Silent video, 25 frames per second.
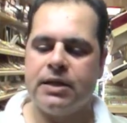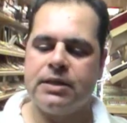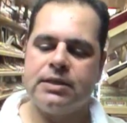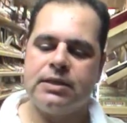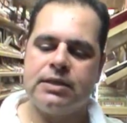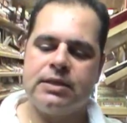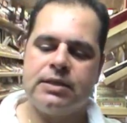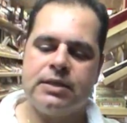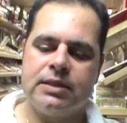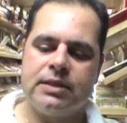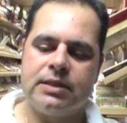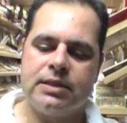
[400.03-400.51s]

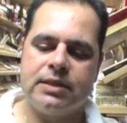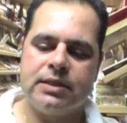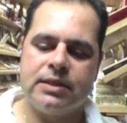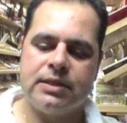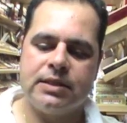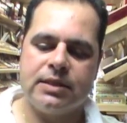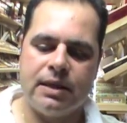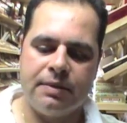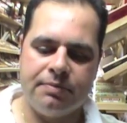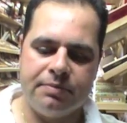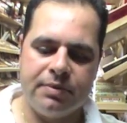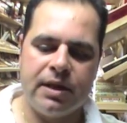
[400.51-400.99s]

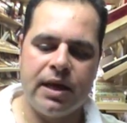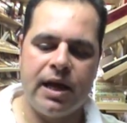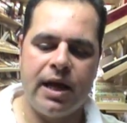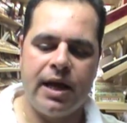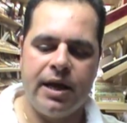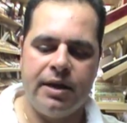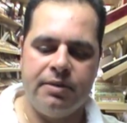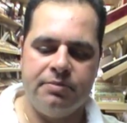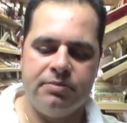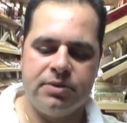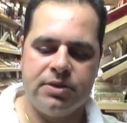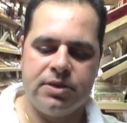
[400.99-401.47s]

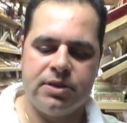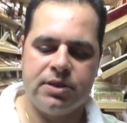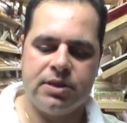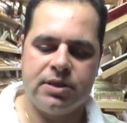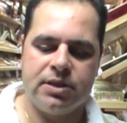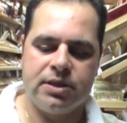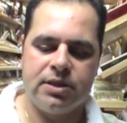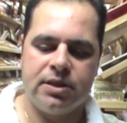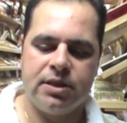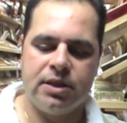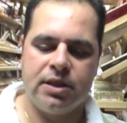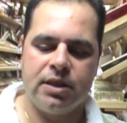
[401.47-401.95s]

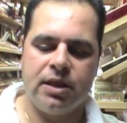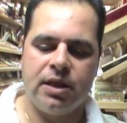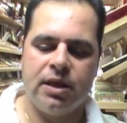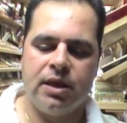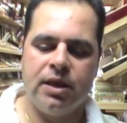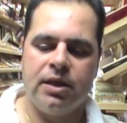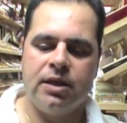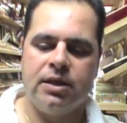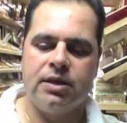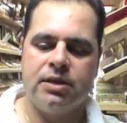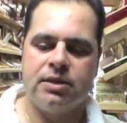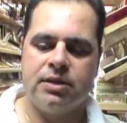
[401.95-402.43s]
Sometimes
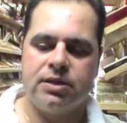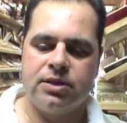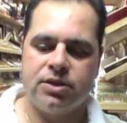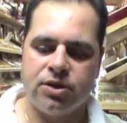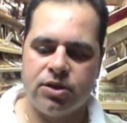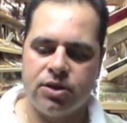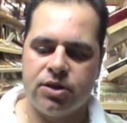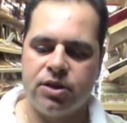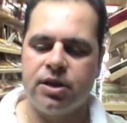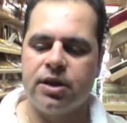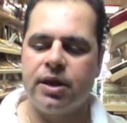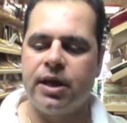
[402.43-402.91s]

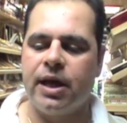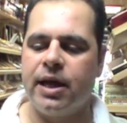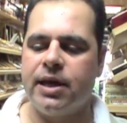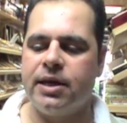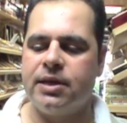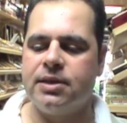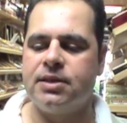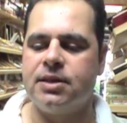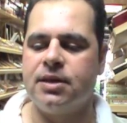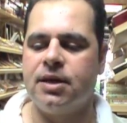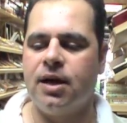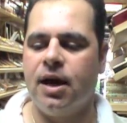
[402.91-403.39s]
certain
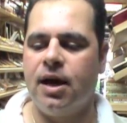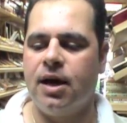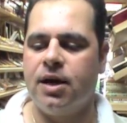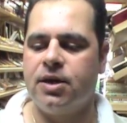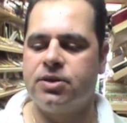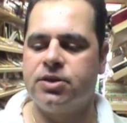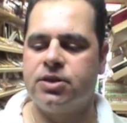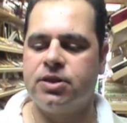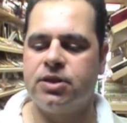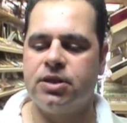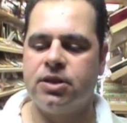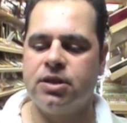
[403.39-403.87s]
kind of
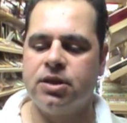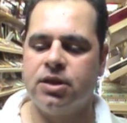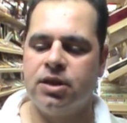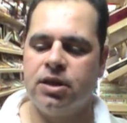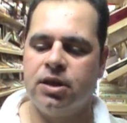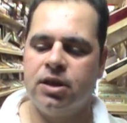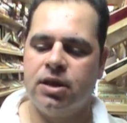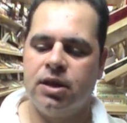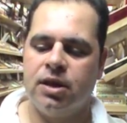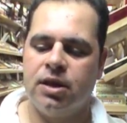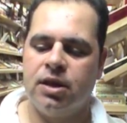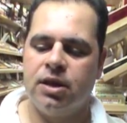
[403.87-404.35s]
cigars,
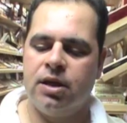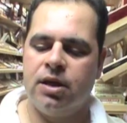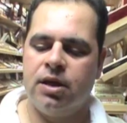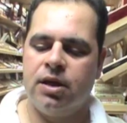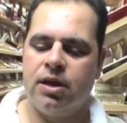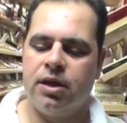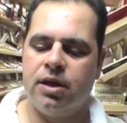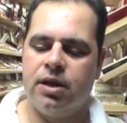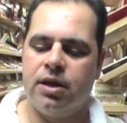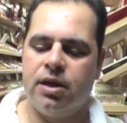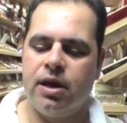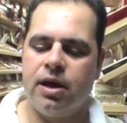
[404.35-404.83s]

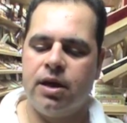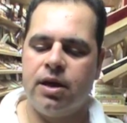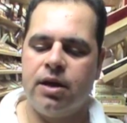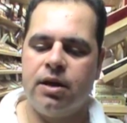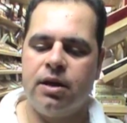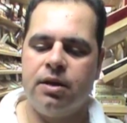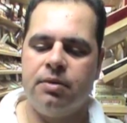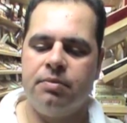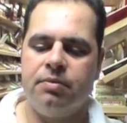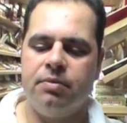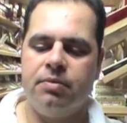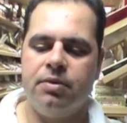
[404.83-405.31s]

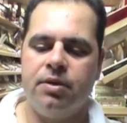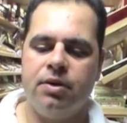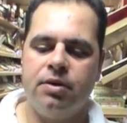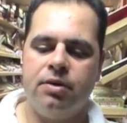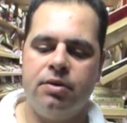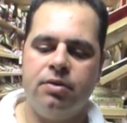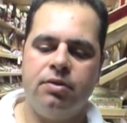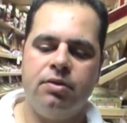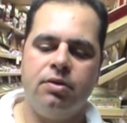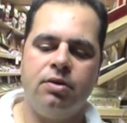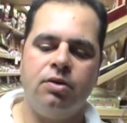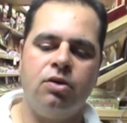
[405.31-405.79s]
cutting them
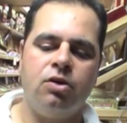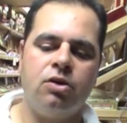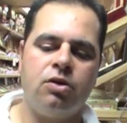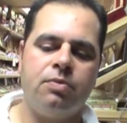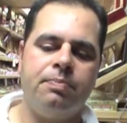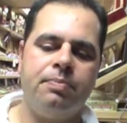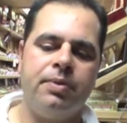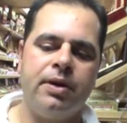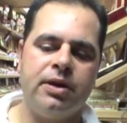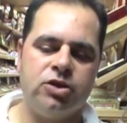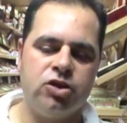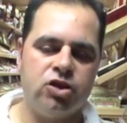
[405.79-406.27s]
or
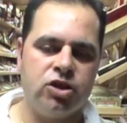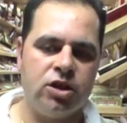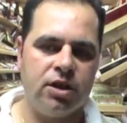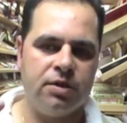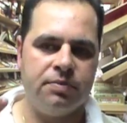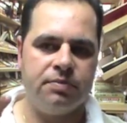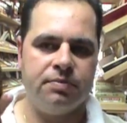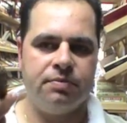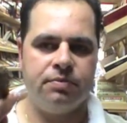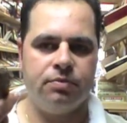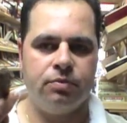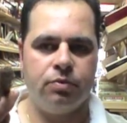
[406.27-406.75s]
punching
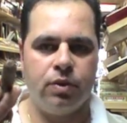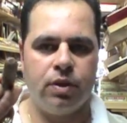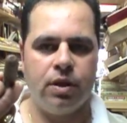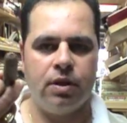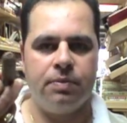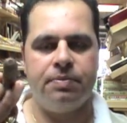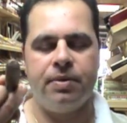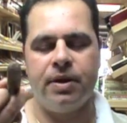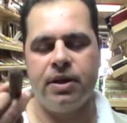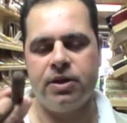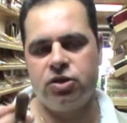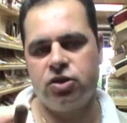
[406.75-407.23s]
them with
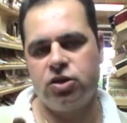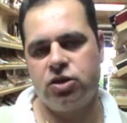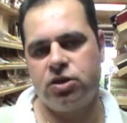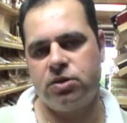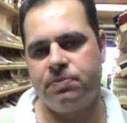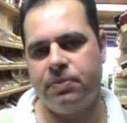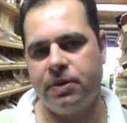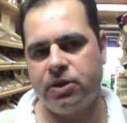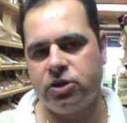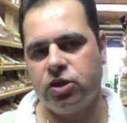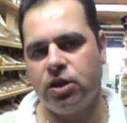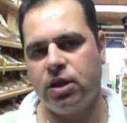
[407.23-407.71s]
the punch,
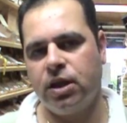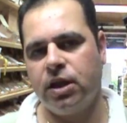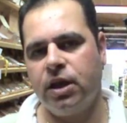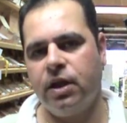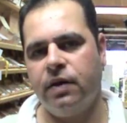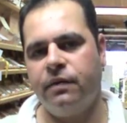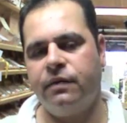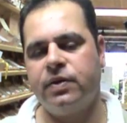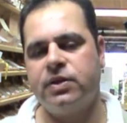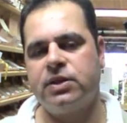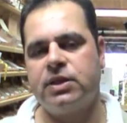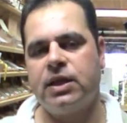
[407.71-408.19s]
especially
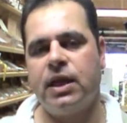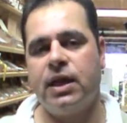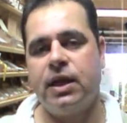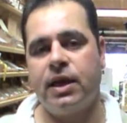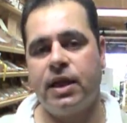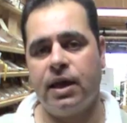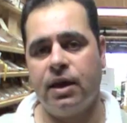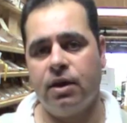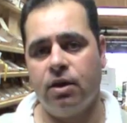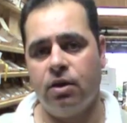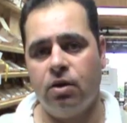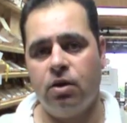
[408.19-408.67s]
if it's
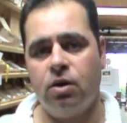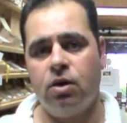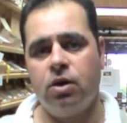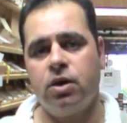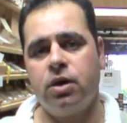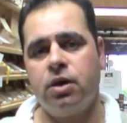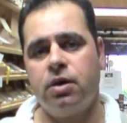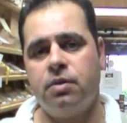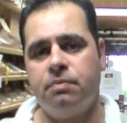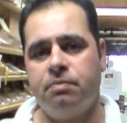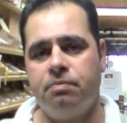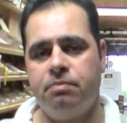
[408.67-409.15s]
like a
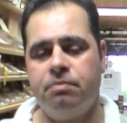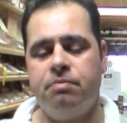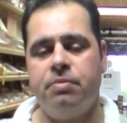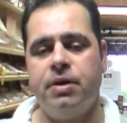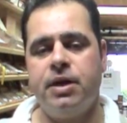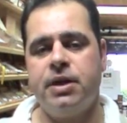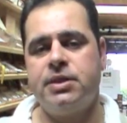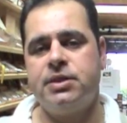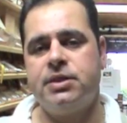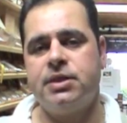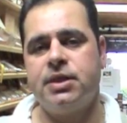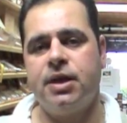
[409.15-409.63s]
long
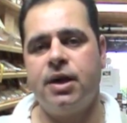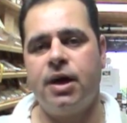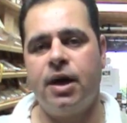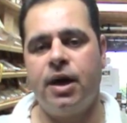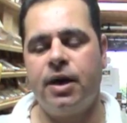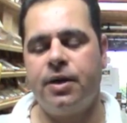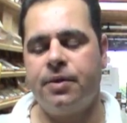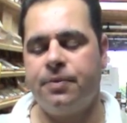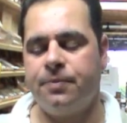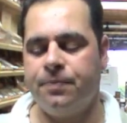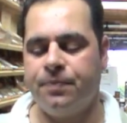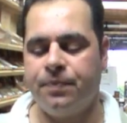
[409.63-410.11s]
big
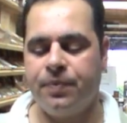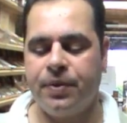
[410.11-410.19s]
cigar,